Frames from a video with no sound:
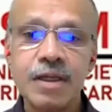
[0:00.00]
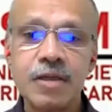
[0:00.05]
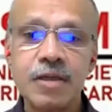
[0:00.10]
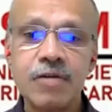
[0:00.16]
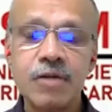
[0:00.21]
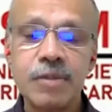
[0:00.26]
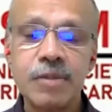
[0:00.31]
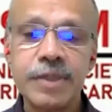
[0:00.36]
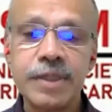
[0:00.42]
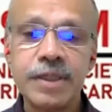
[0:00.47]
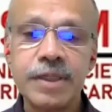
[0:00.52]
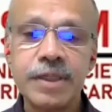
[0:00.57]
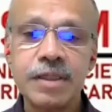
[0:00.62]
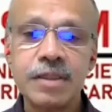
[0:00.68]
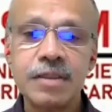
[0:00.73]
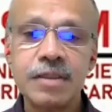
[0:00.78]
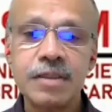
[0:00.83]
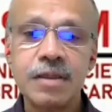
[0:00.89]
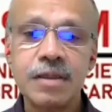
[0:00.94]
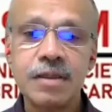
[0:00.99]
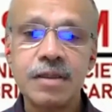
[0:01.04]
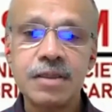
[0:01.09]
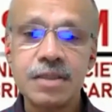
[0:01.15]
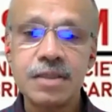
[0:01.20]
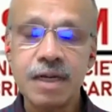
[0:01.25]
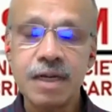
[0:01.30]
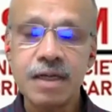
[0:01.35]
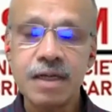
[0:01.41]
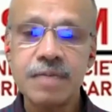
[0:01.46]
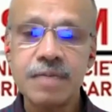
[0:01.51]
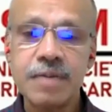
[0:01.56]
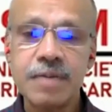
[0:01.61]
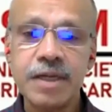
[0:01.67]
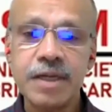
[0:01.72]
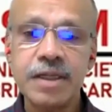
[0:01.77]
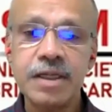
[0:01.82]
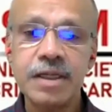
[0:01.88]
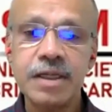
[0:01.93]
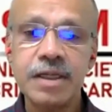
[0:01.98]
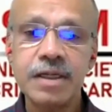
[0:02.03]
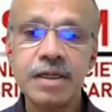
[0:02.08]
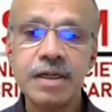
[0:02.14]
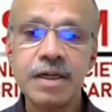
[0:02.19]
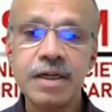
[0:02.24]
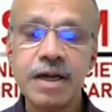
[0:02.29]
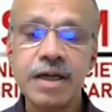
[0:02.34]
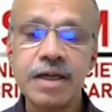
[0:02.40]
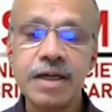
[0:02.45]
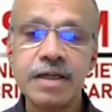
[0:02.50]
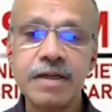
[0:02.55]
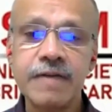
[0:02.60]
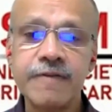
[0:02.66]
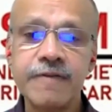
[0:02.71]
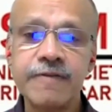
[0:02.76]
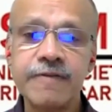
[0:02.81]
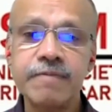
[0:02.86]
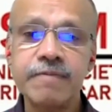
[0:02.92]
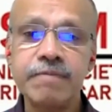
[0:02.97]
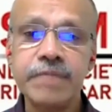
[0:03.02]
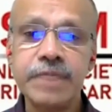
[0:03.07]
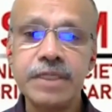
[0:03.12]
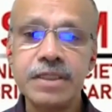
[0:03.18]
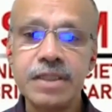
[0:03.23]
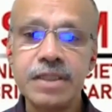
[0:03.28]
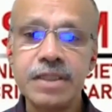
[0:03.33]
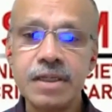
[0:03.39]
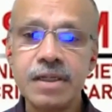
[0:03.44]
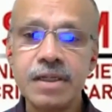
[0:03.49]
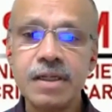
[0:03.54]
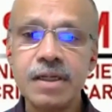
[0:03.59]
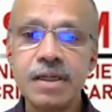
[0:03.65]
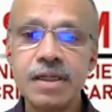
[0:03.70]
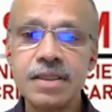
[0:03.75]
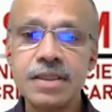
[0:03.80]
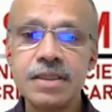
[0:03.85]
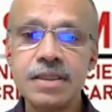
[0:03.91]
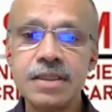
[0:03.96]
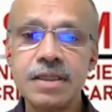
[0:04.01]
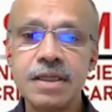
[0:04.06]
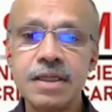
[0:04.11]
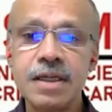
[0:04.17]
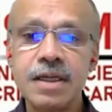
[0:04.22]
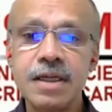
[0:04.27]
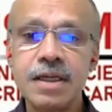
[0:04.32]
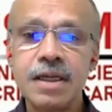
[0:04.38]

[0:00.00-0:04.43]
you will be struck by the kind of meticulous